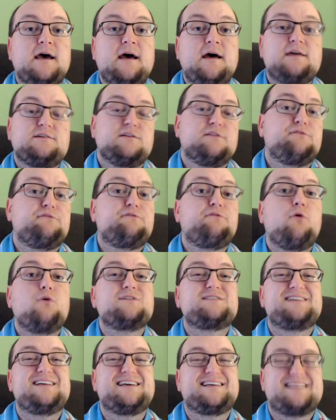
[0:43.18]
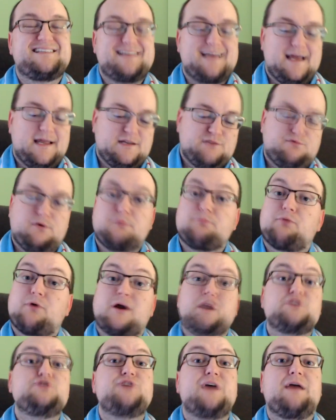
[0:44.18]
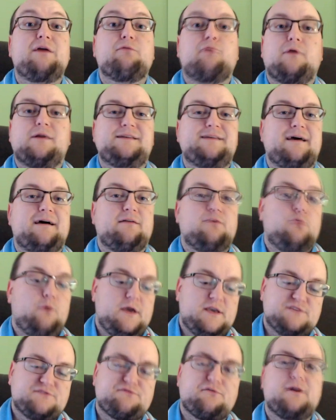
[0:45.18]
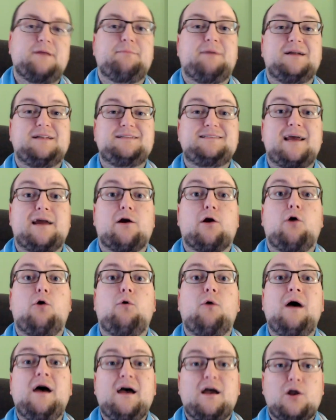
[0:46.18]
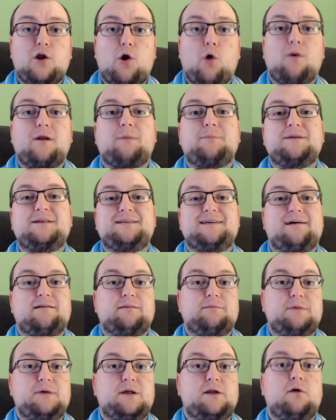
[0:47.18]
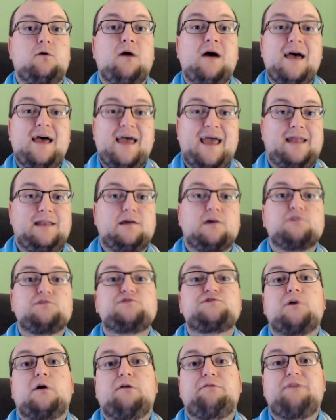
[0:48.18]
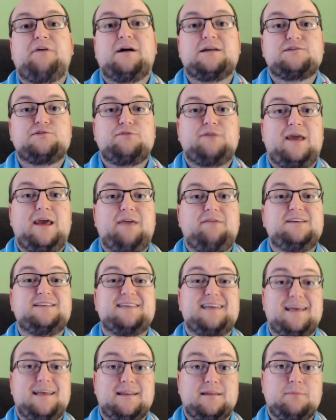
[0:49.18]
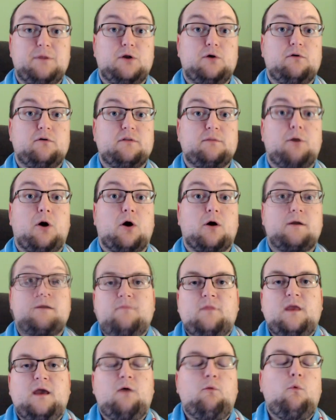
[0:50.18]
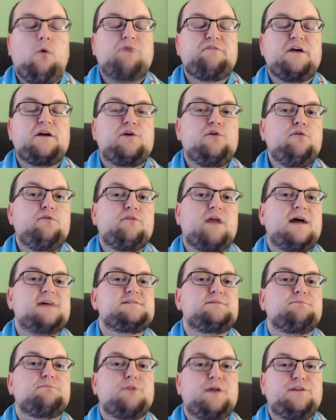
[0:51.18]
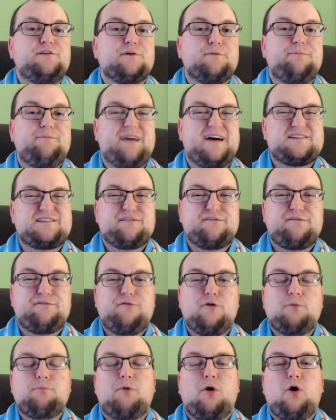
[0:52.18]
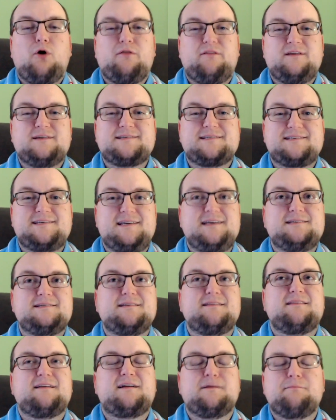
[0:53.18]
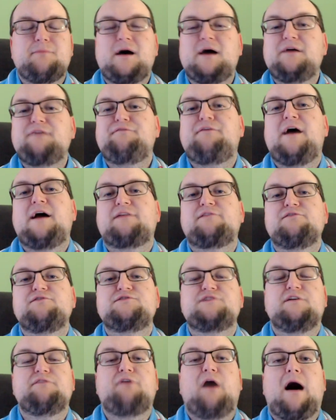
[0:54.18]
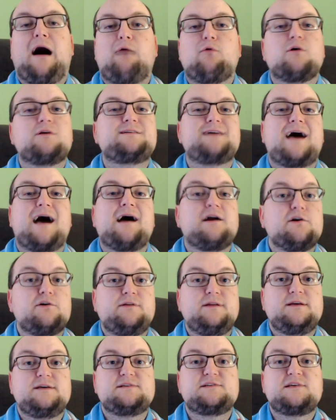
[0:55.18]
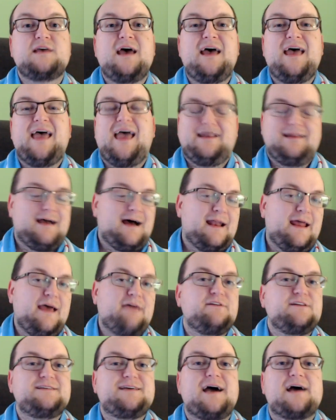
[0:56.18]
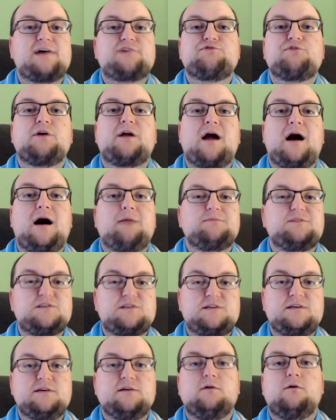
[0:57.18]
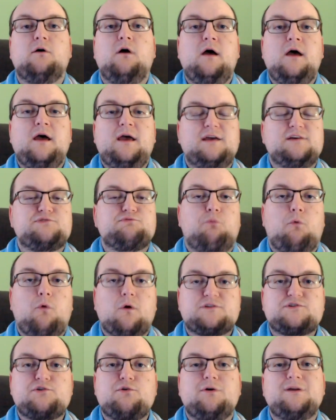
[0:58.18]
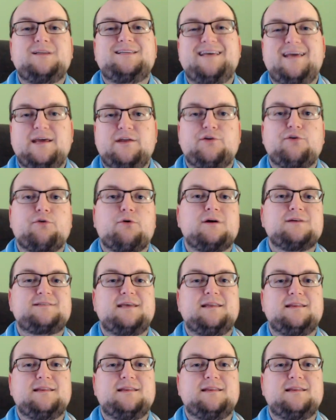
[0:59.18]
to the fullest extent, with Brek Shea running down the wings, Freddie Montero going up and down the middle, and youngster Alphonso Davies in the middle of the park. And while Vancouver hasn't played their best football this season, the combined factors of our tiredness and not having Dax or Accam still is what's going to hinder us in